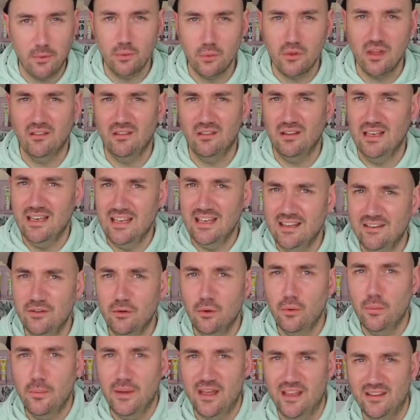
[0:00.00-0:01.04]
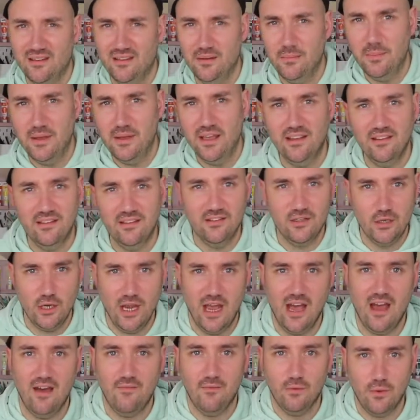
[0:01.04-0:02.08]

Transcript: all those little bits and pieces you have